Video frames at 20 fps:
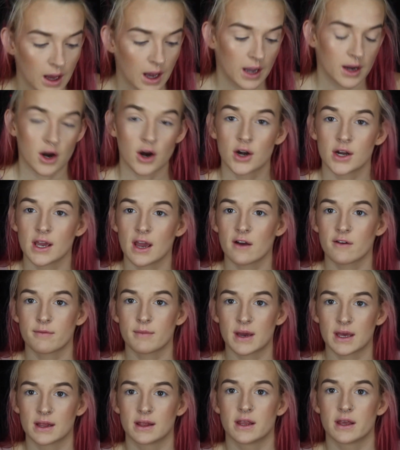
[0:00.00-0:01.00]
I already have
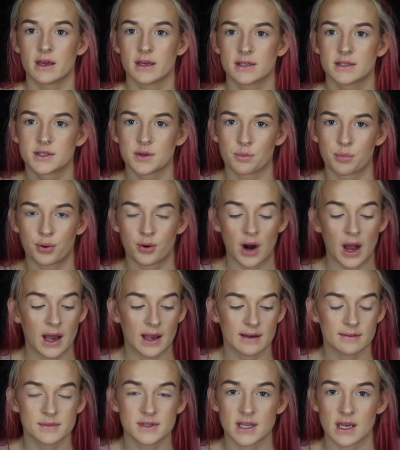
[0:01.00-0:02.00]
my lids
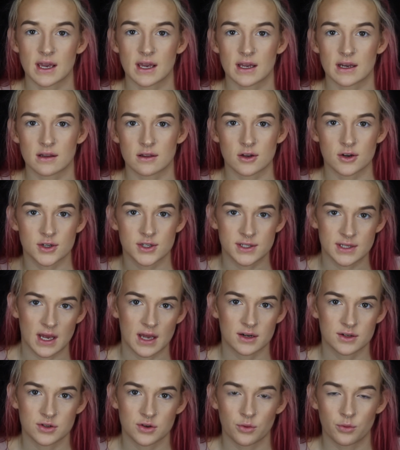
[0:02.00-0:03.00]
primed and they're
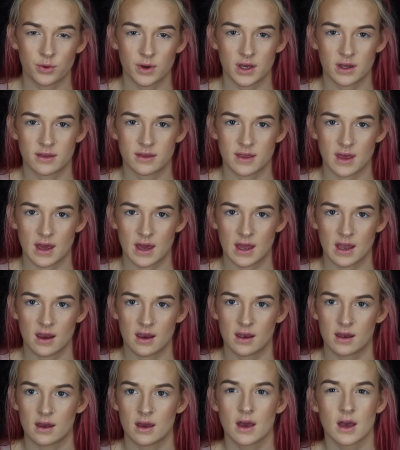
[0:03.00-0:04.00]
set with
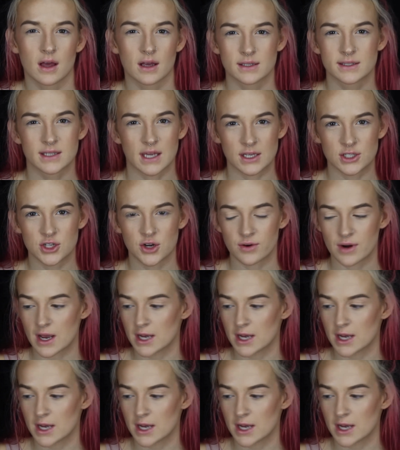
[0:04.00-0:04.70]
a skin tone